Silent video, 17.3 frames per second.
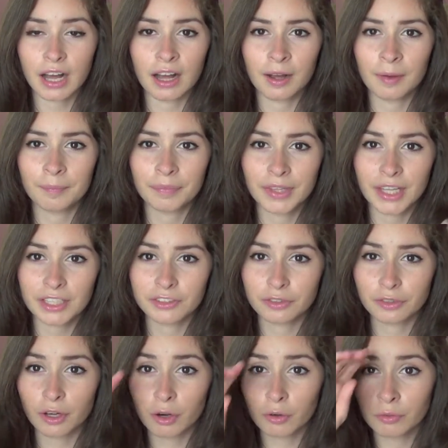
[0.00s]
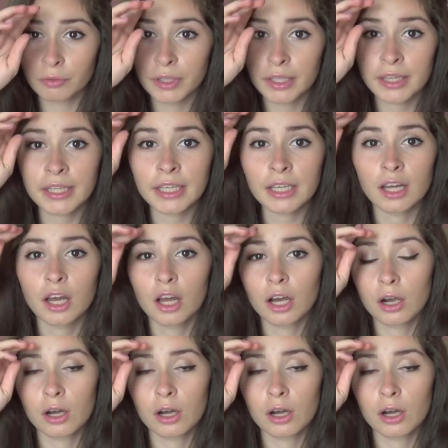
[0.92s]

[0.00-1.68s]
It's a really